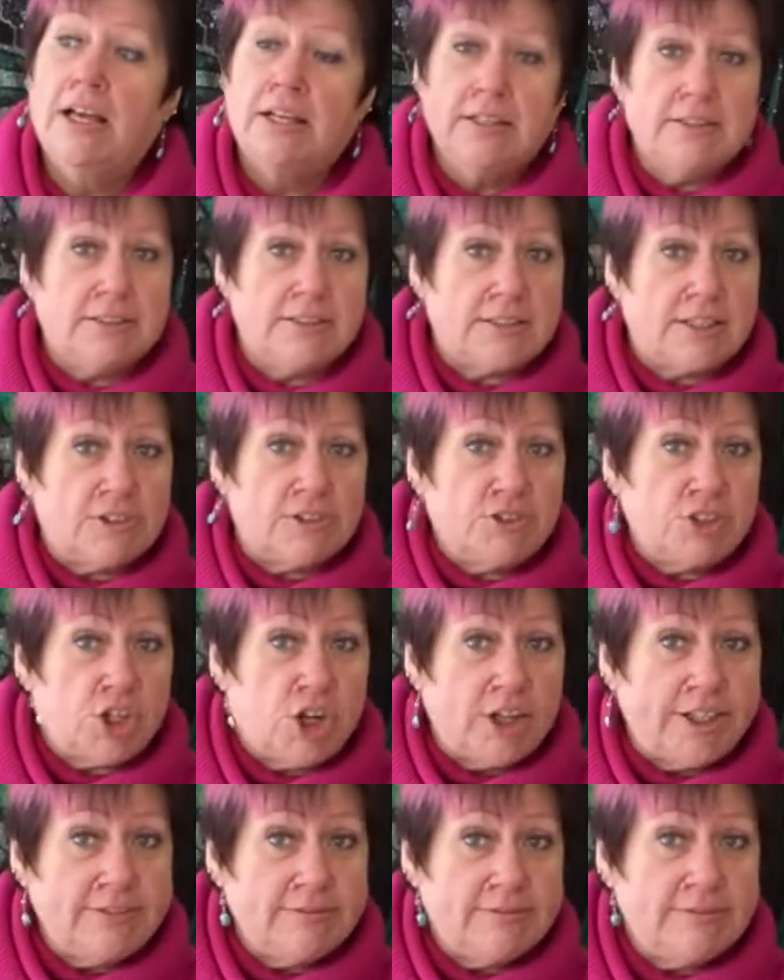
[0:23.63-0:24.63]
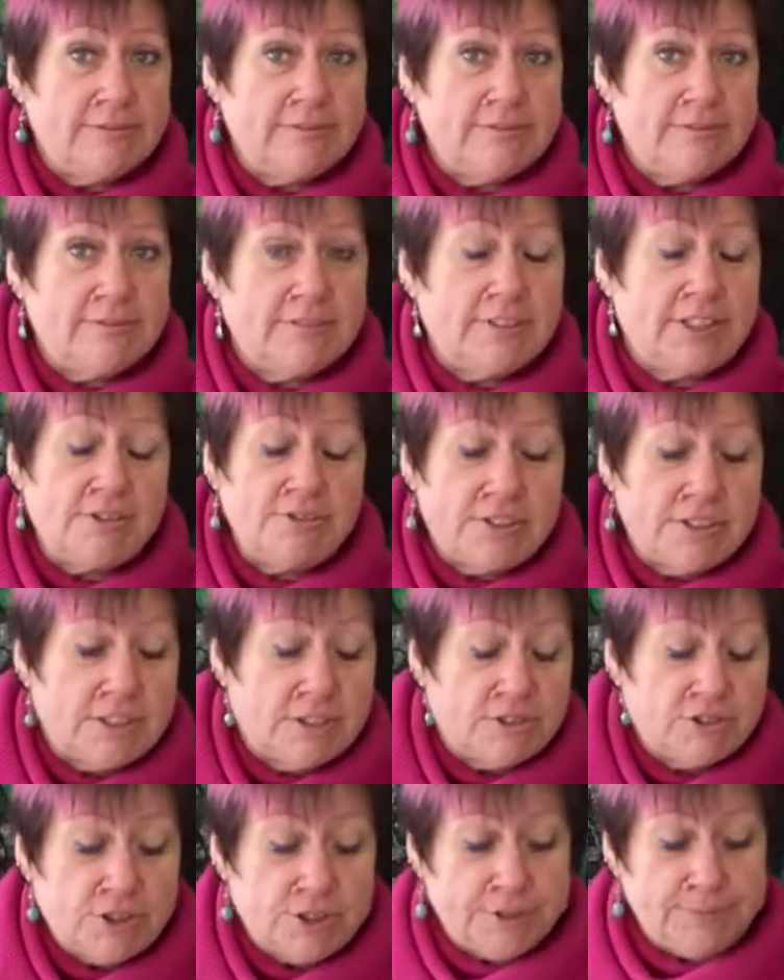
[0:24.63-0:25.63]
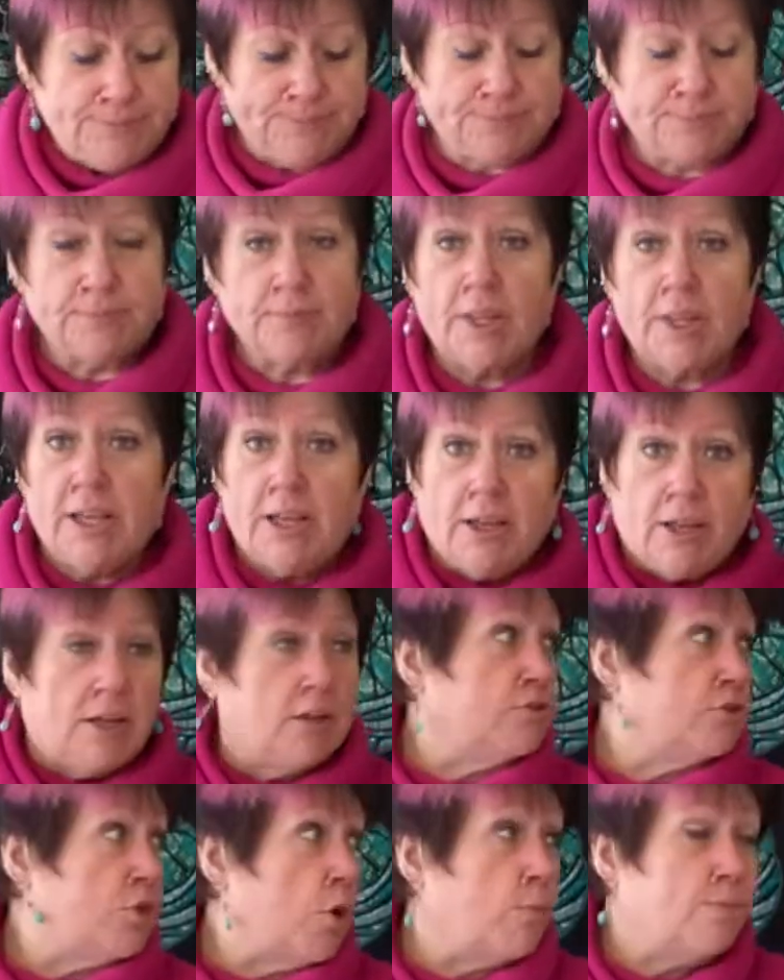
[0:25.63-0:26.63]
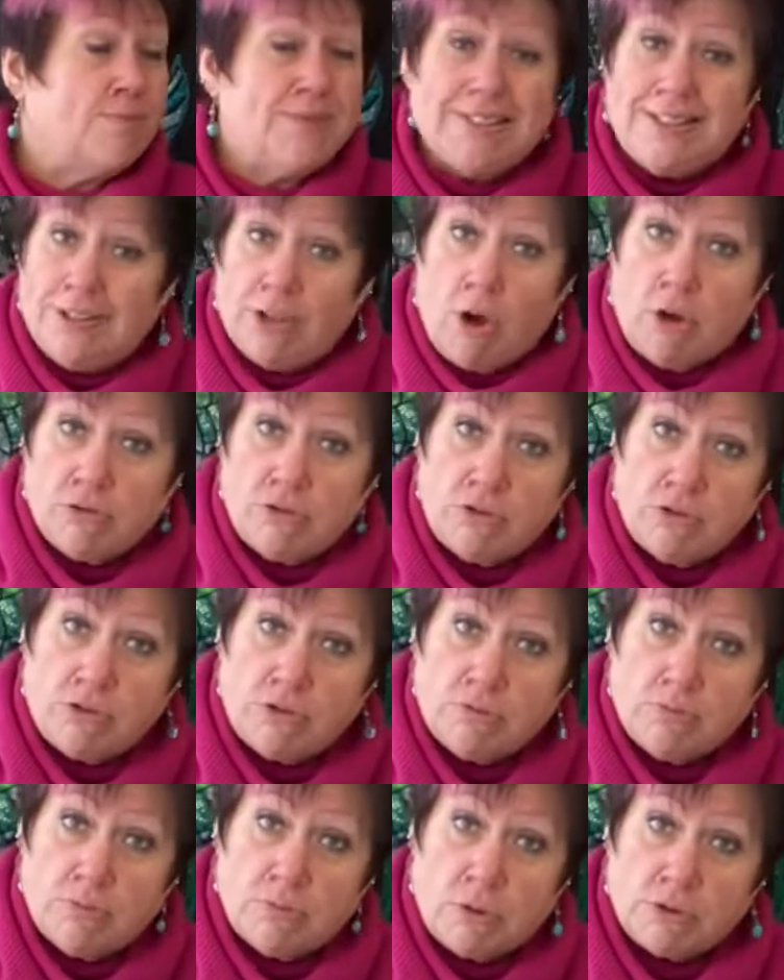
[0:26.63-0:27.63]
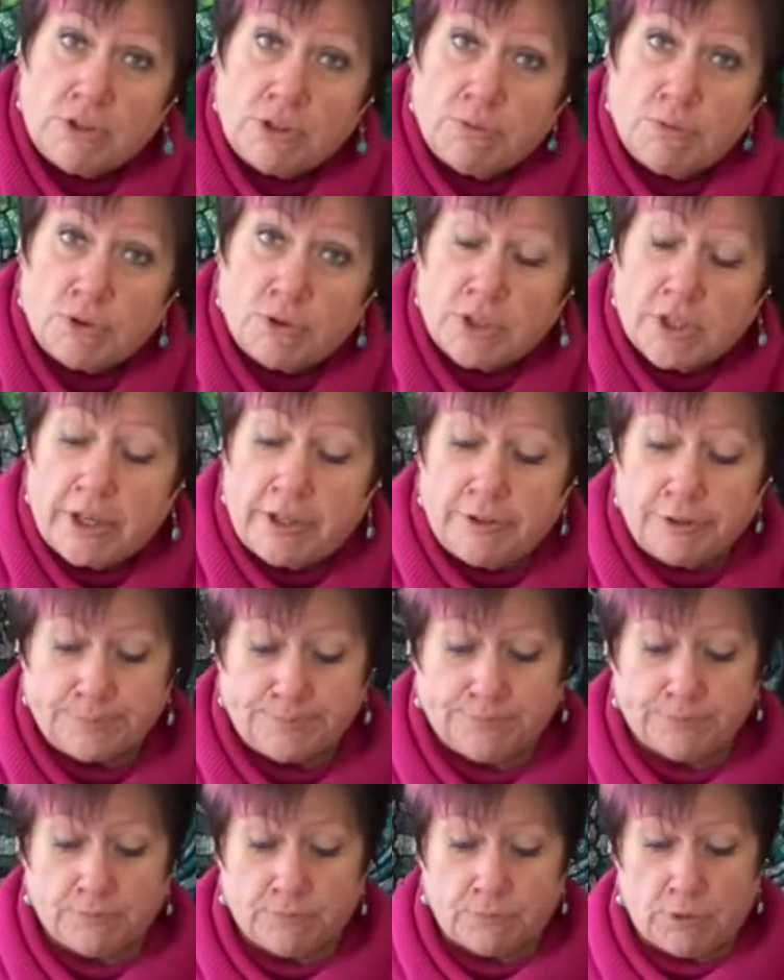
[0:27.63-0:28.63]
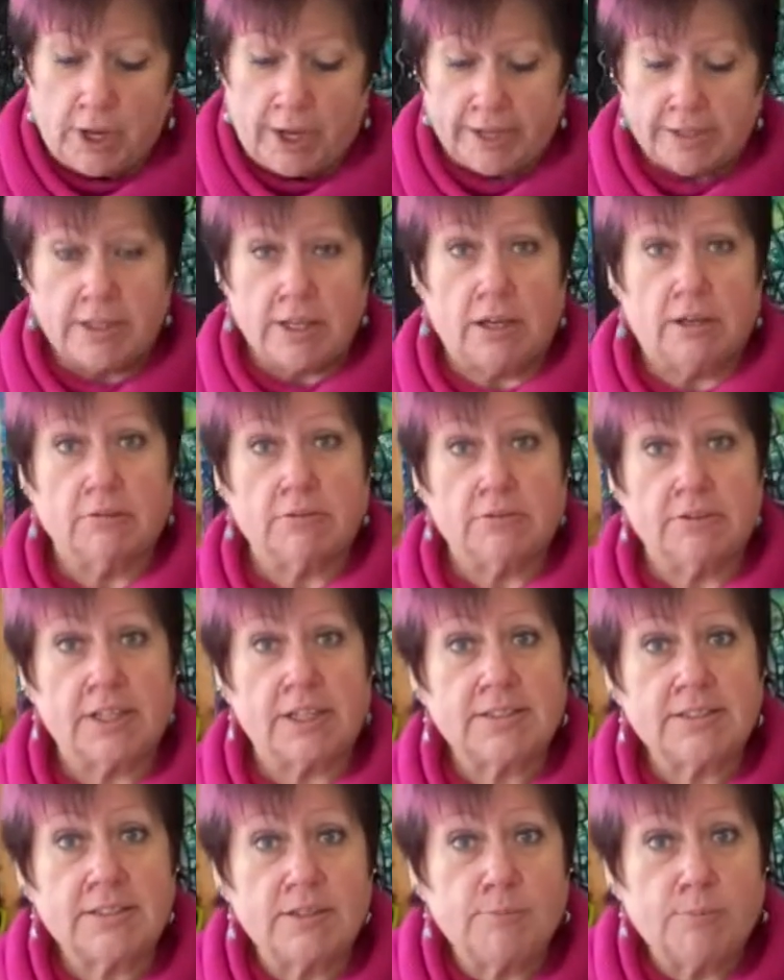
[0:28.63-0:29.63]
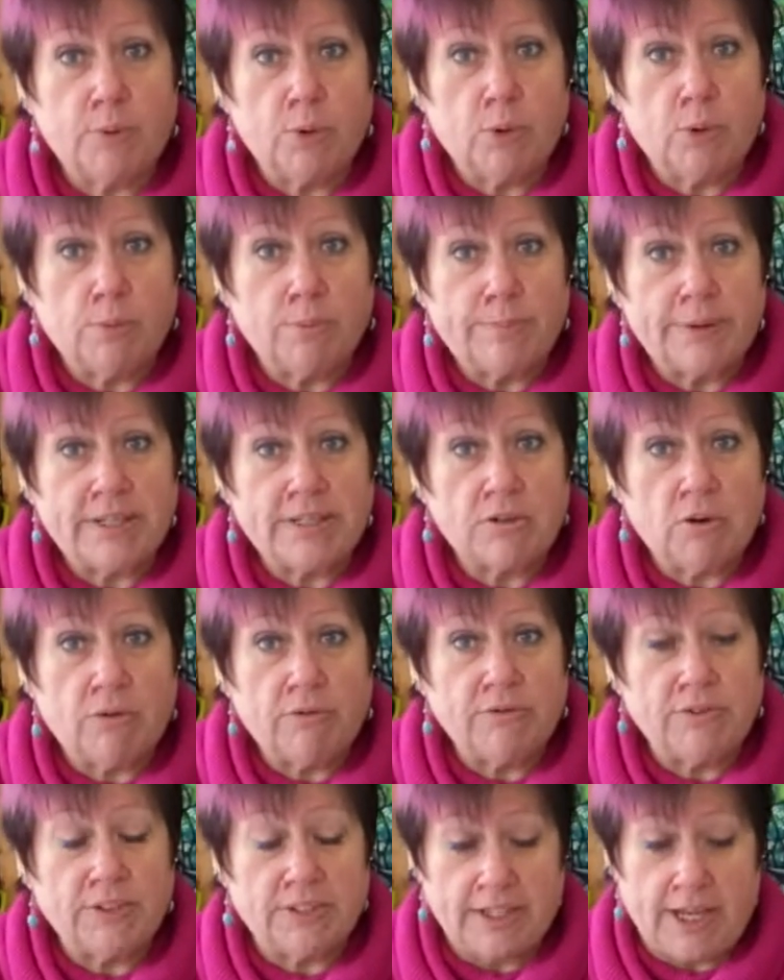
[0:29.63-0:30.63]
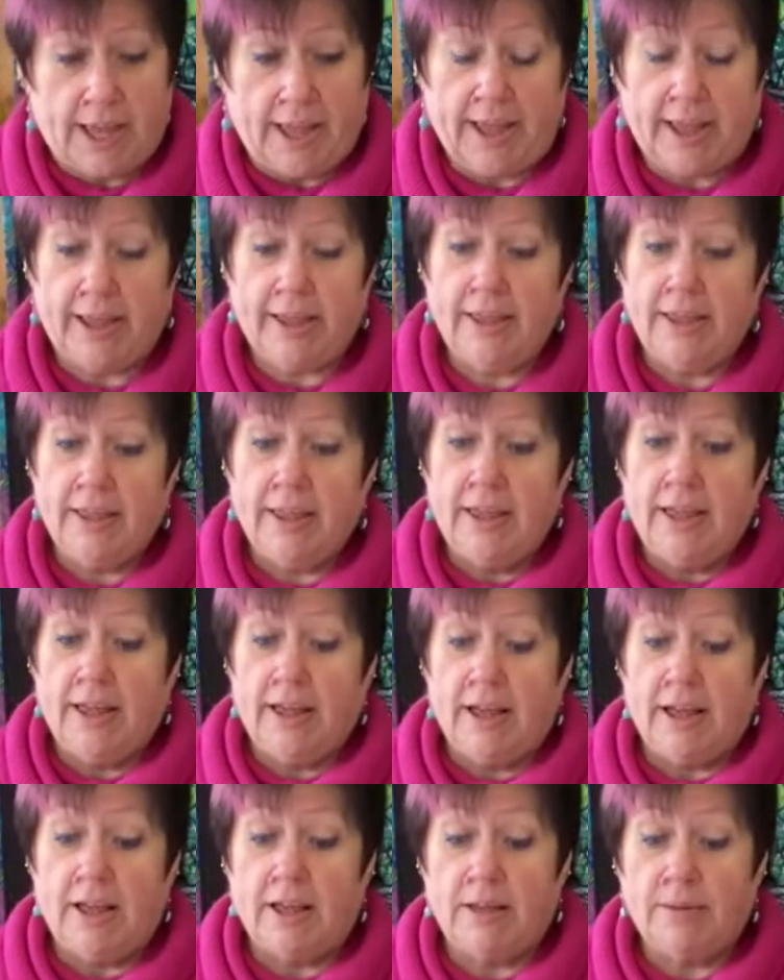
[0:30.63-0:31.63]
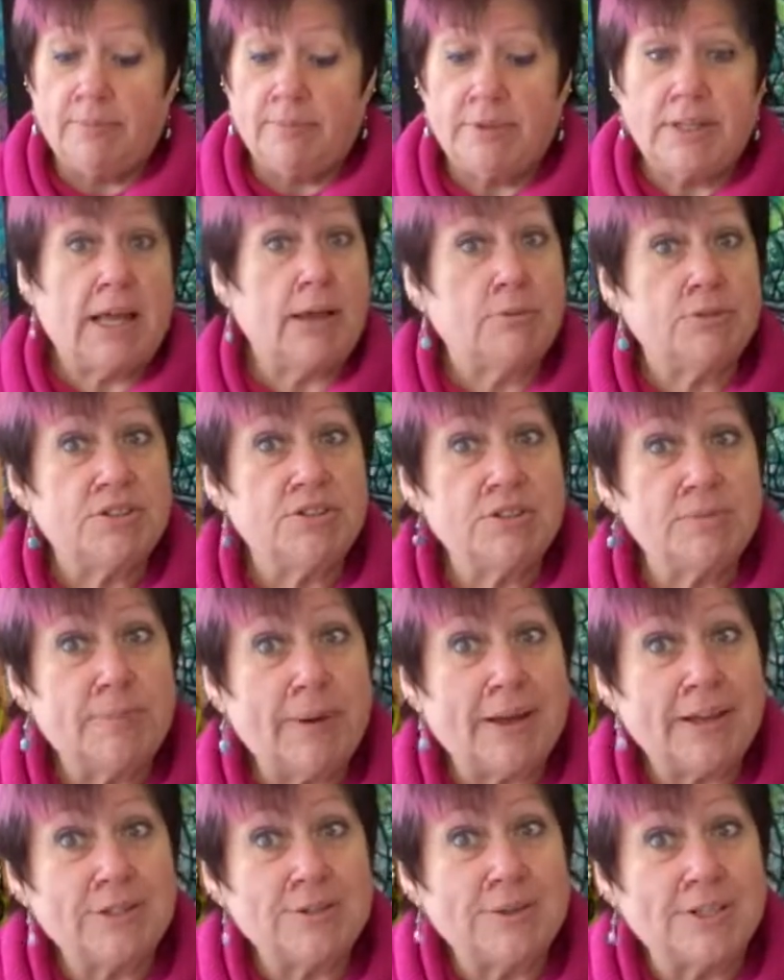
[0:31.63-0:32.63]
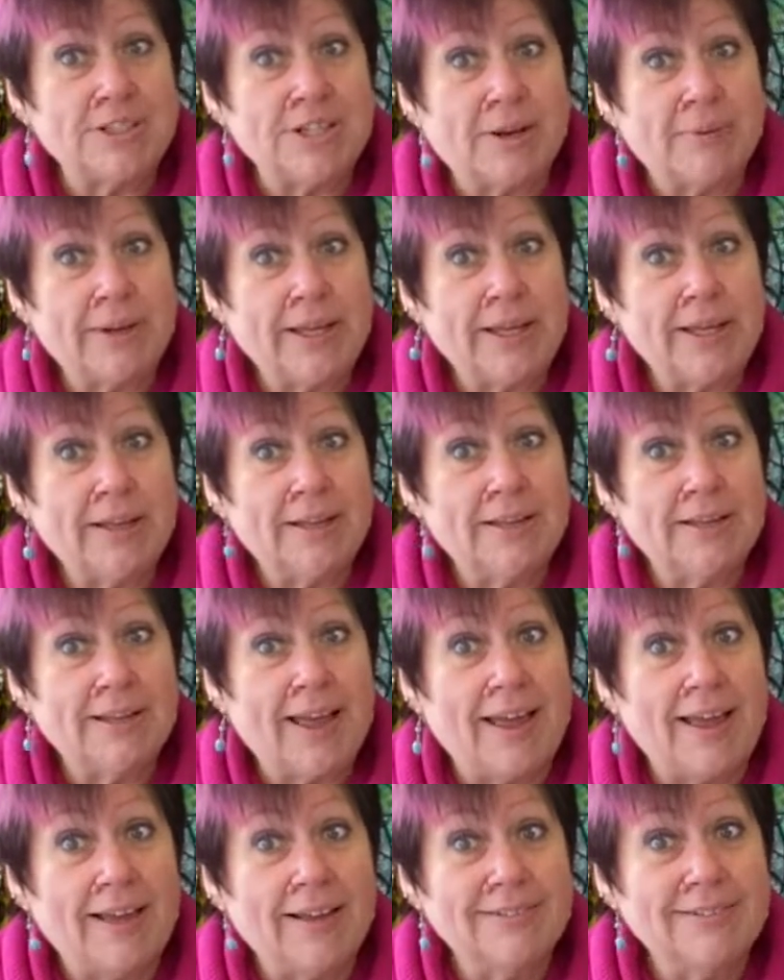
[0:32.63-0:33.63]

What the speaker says: Sunshine. Loads of sunshine. Tom's in the gods, watching what's going on. Right, so that's the important bits of the day. Now we'll do some patchwork, shall we? Yeah?